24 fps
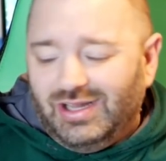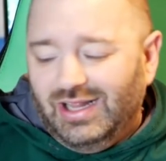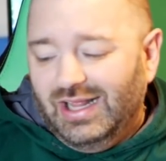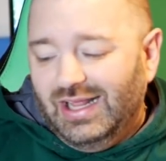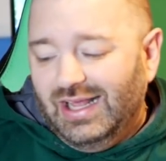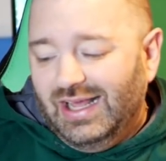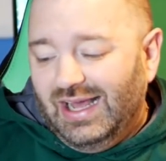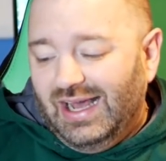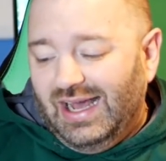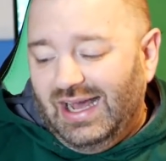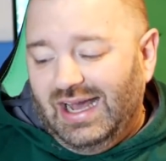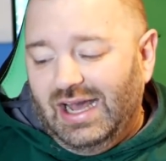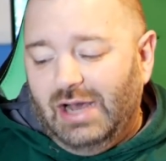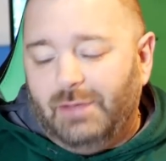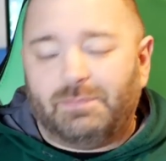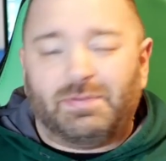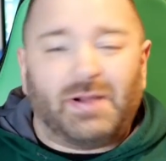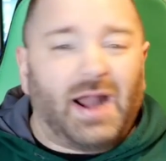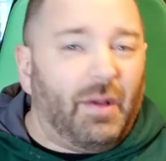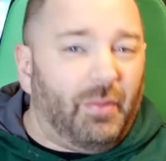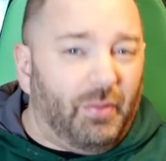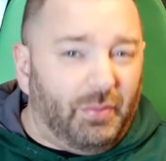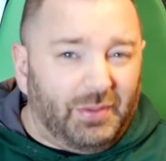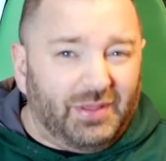
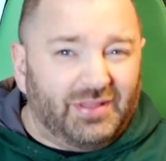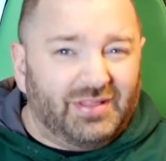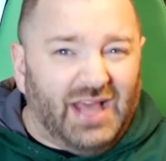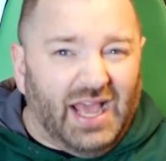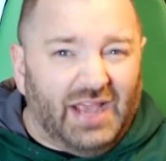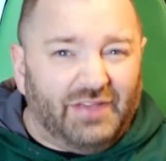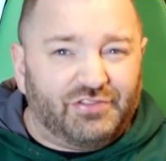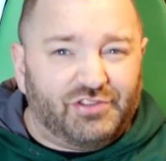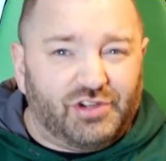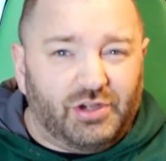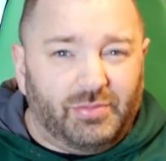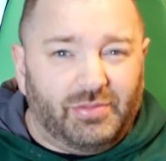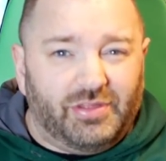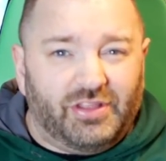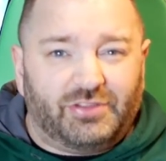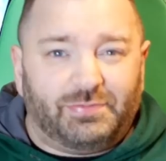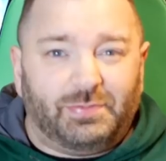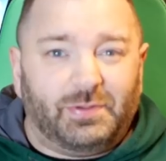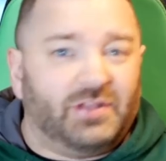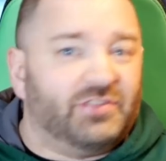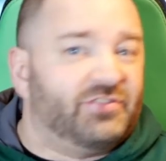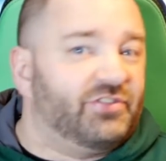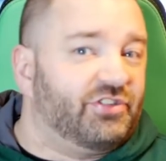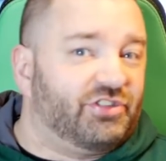Probably live streaming this
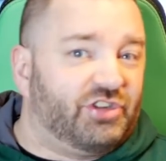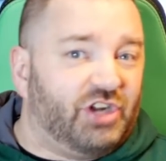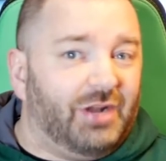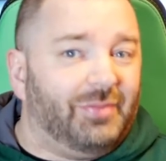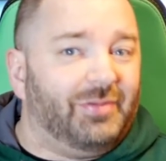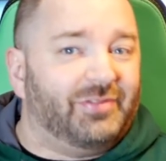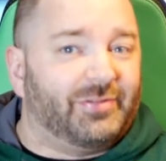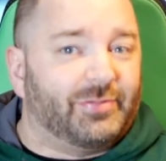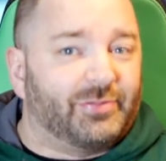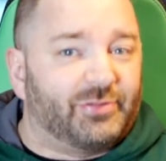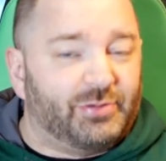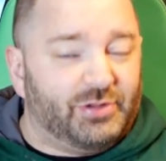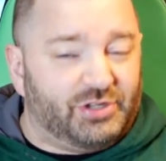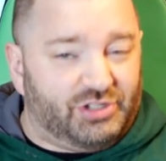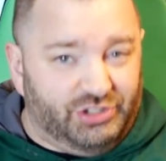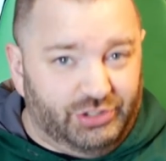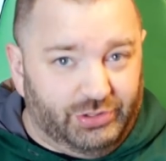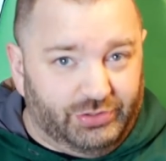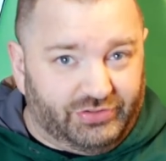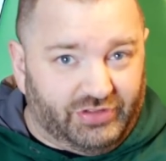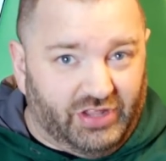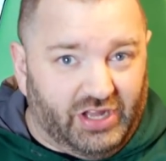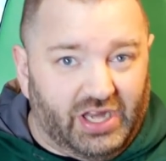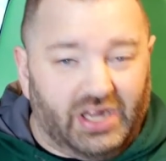because there's going to be some Switch
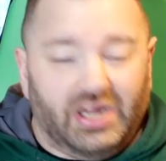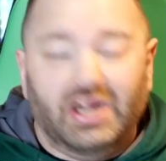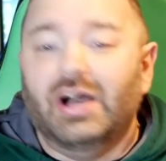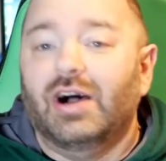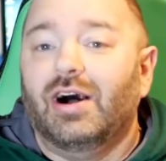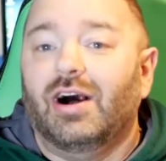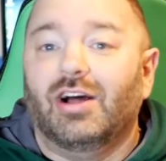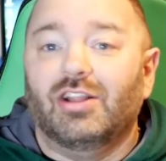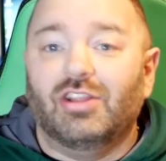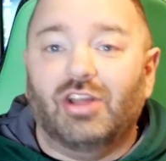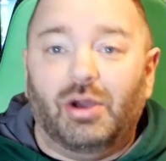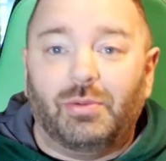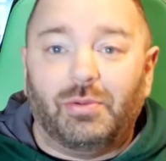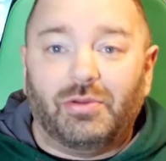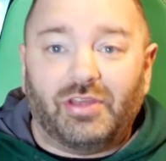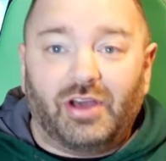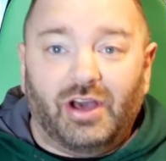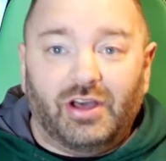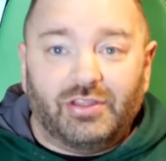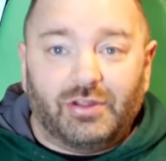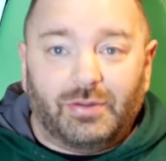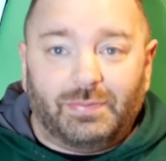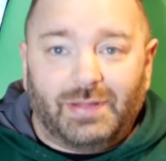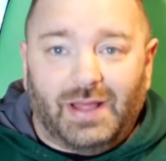news in it, along with
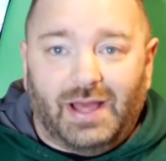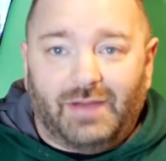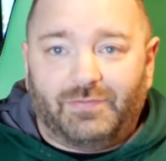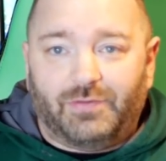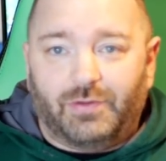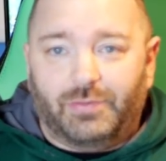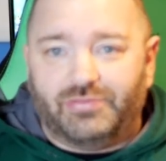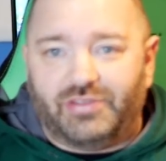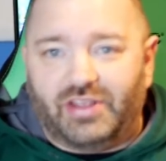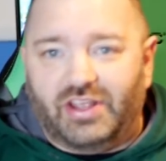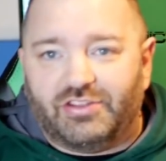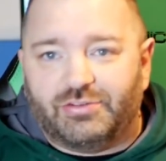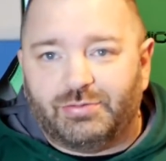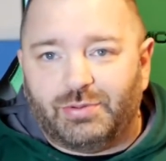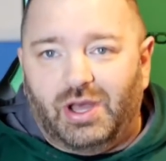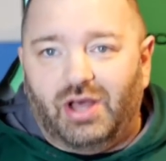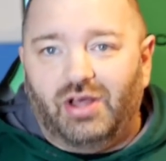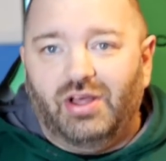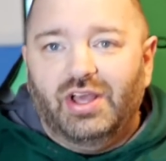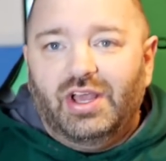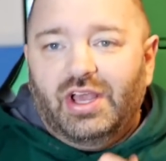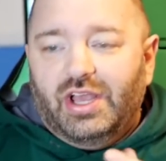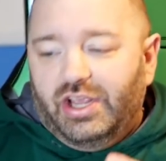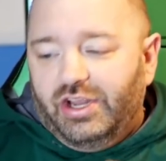other platforms as well.
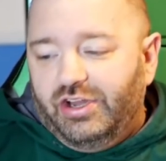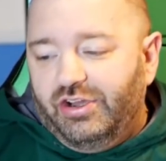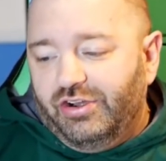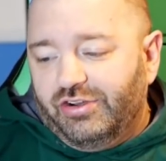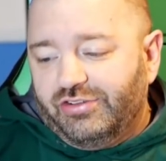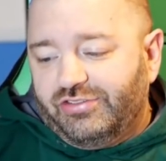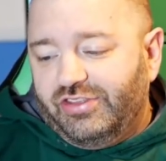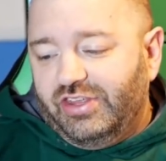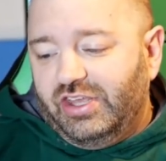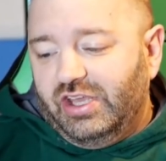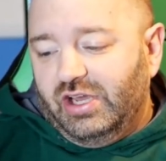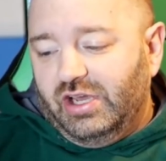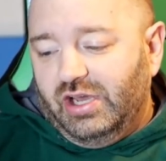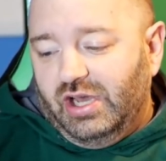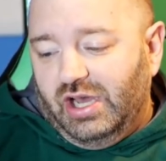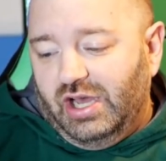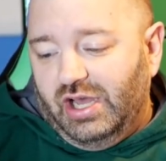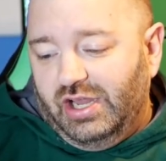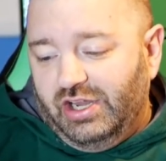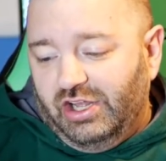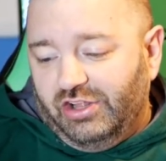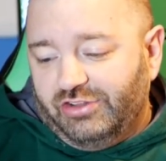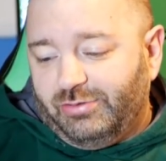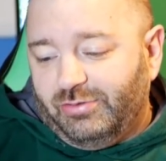Here's the
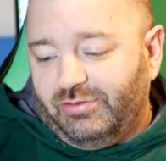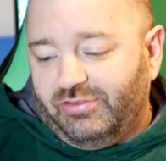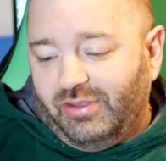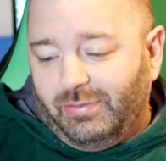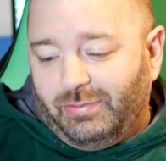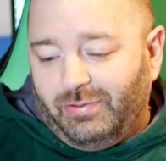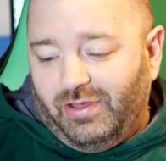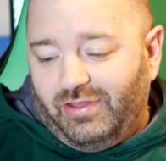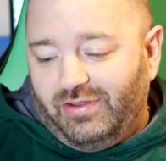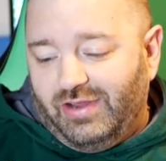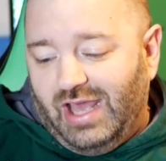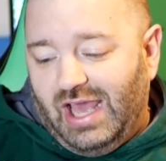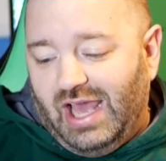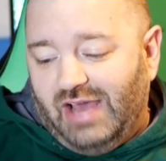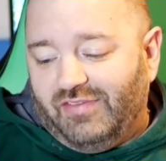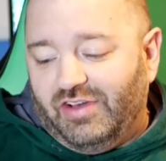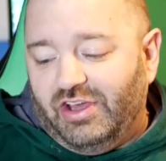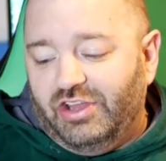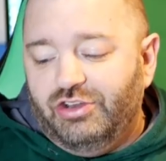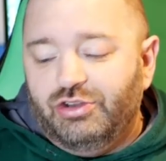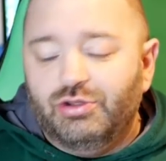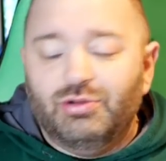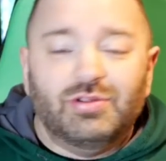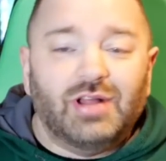announcements they plan to have. A
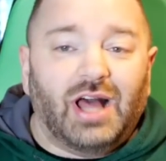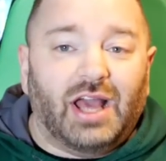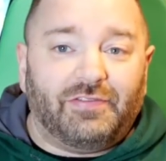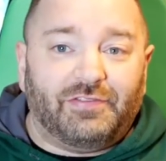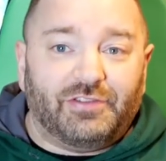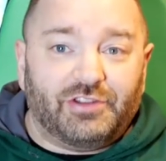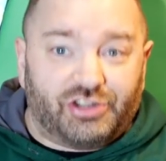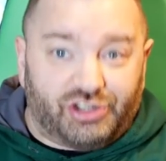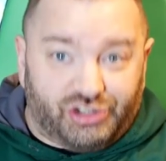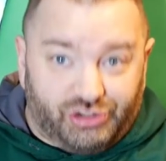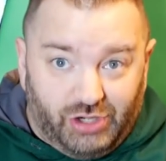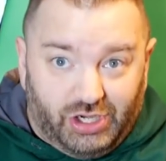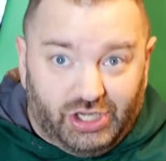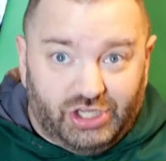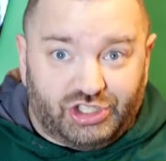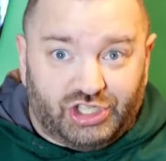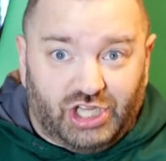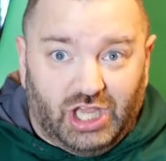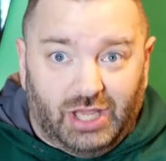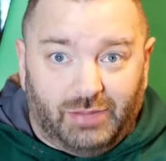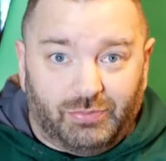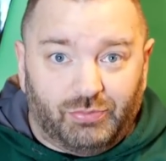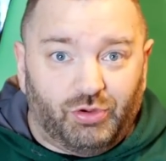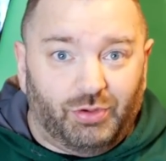new Life is Strange
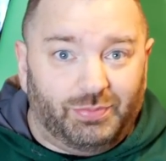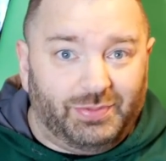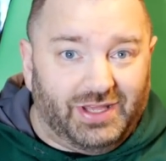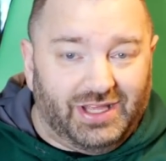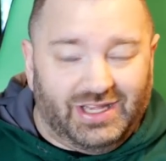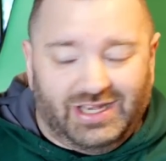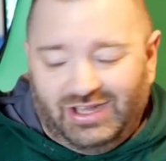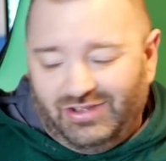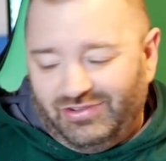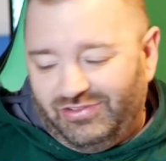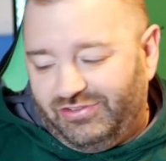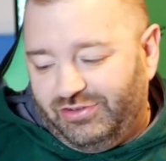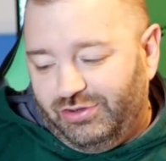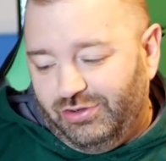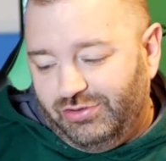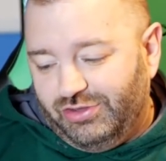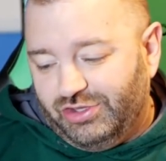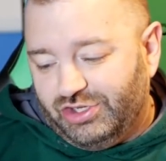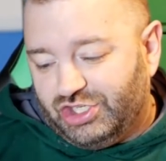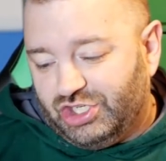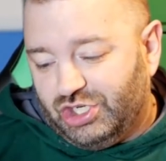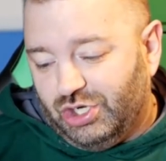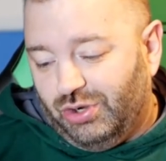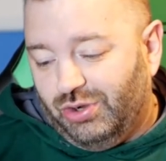game will be announced during this
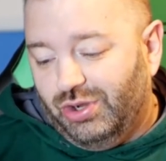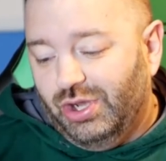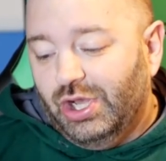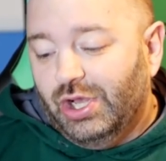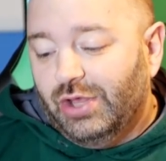show.